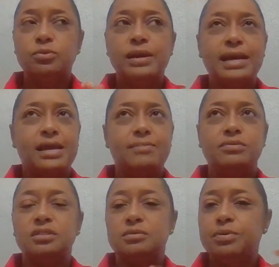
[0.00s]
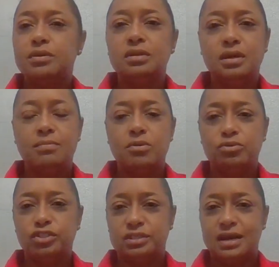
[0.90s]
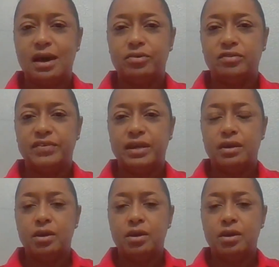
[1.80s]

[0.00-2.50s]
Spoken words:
we're able to pull the emotion out of it.